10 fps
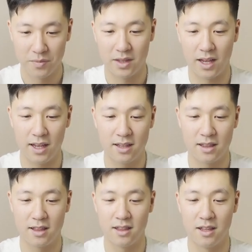take
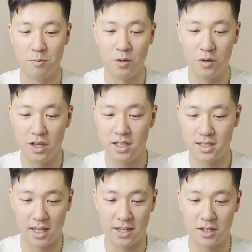the Moody
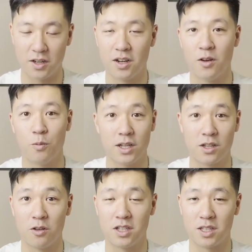Center West
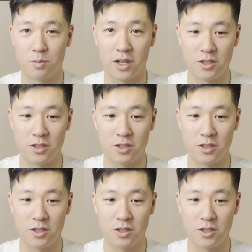Coast Express